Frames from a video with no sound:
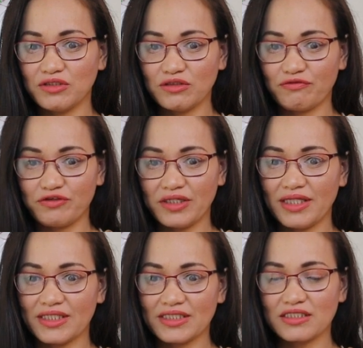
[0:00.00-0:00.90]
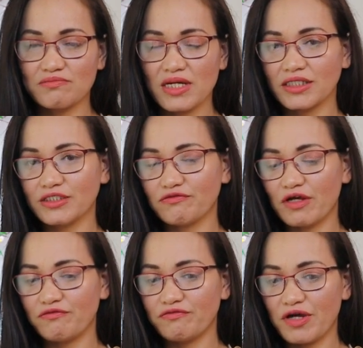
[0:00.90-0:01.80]
the duty free it smells of
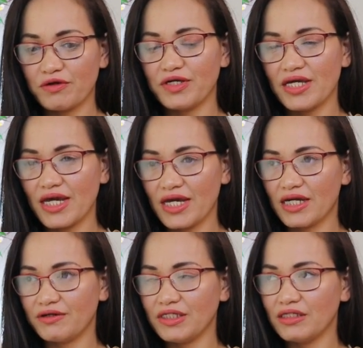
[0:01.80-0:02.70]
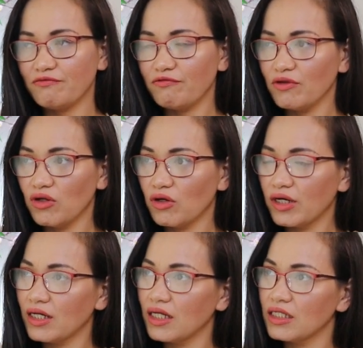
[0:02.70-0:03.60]
a very airy
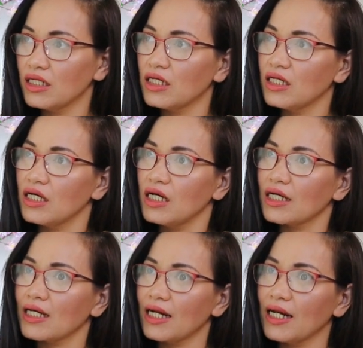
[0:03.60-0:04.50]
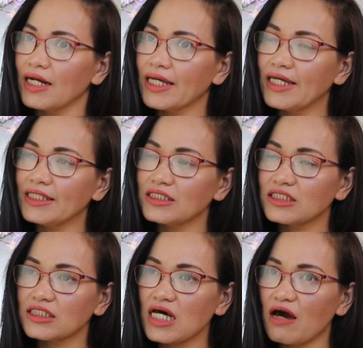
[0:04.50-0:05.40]
floral clean
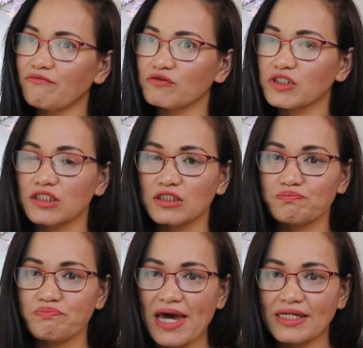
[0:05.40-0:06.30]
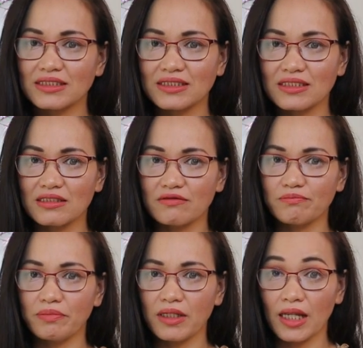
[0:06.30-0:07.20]
type of
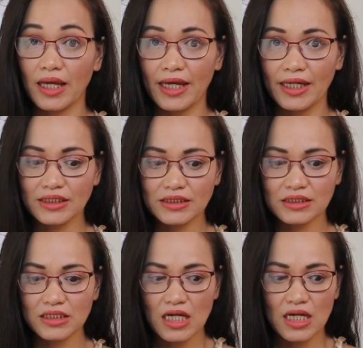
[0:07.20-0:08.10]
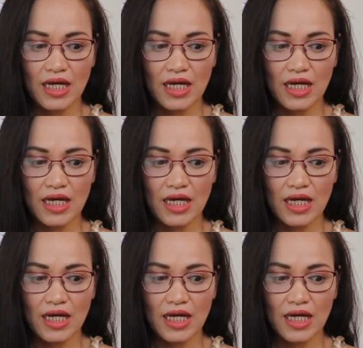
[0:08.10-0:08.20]
expensive place